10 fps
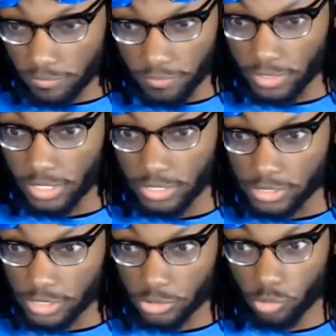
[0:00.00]
fuck kind of
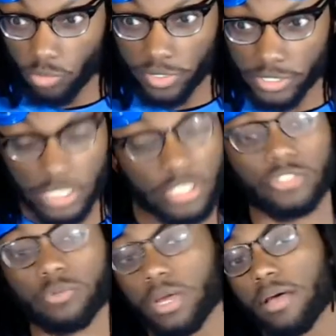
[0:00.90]
sexual orientation
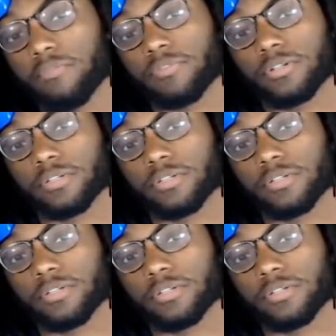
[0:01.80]
you have.